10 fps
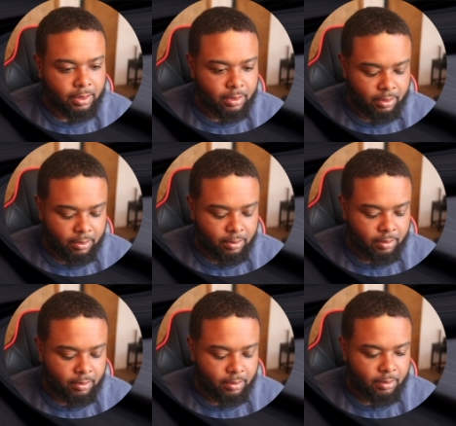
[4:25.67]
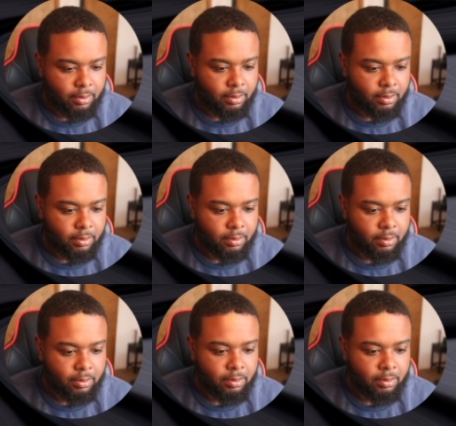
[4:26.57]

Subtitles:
[no speech]